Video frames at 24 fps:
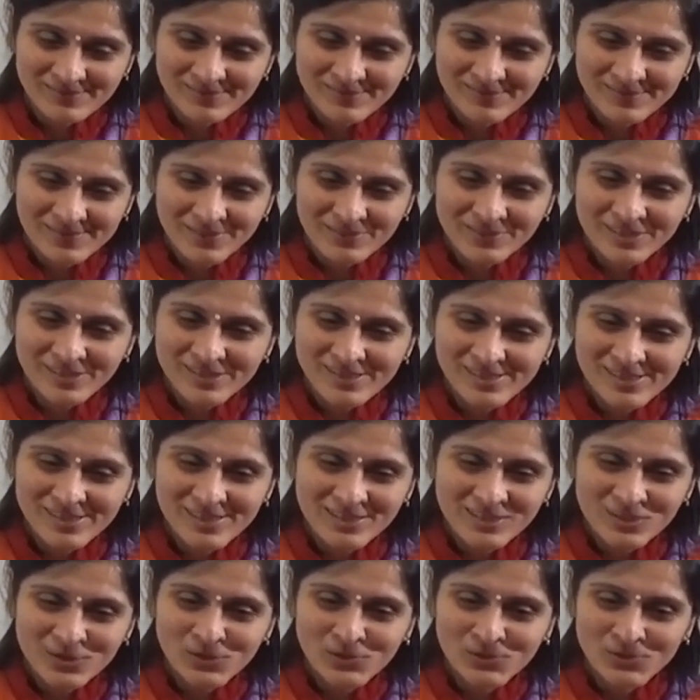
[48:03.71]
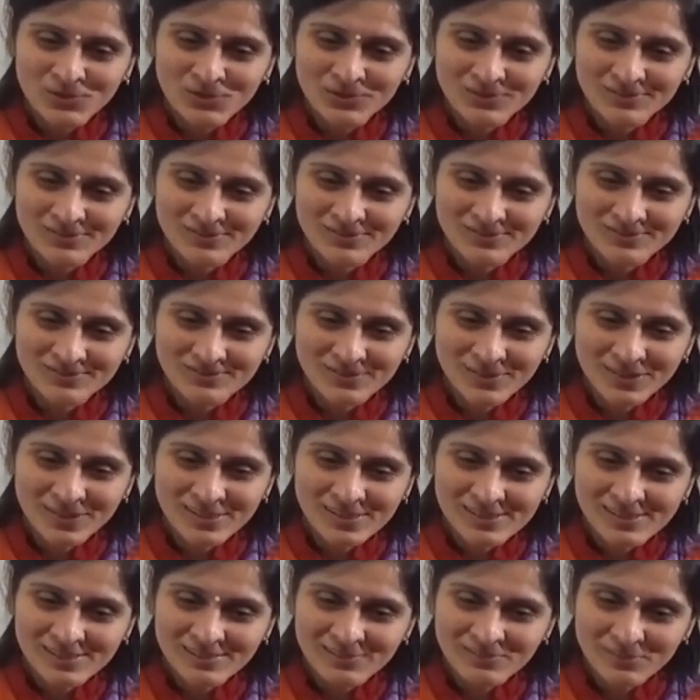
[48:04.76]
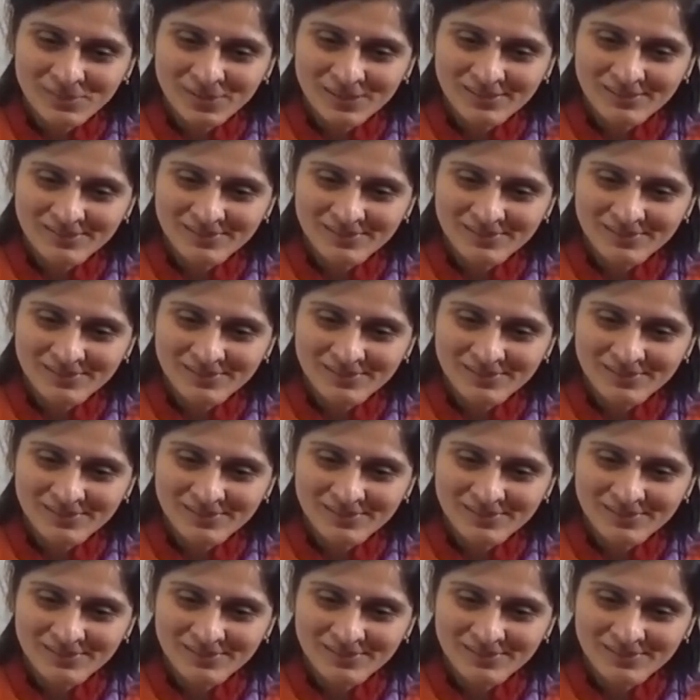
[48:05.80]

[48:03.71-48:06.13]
the words that you know, what does it mean?